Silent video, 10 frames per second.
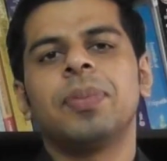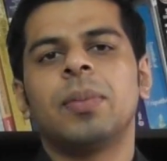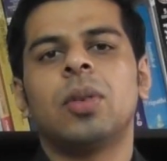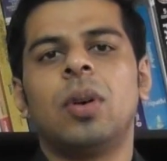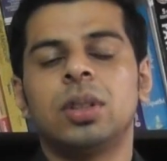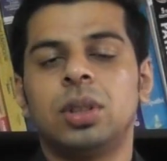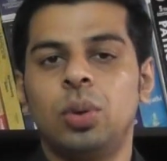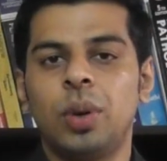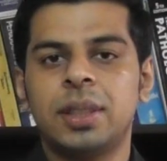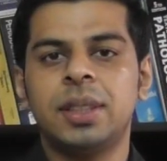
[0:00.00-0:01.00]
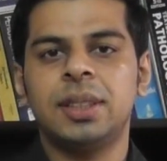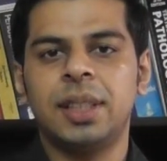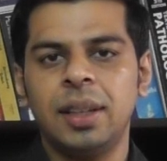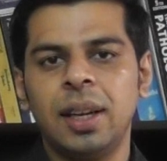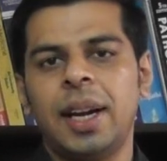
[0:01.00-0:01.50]
because USA
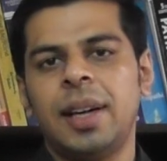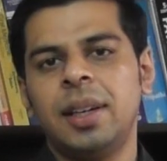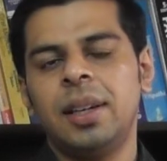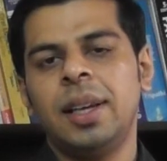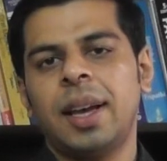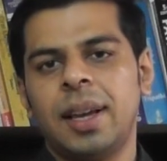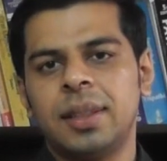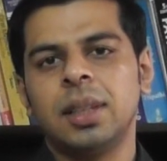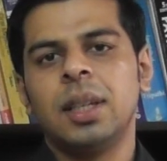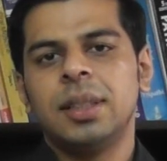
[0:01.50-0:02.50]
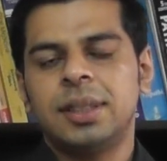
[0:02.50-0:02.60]
single-handedly has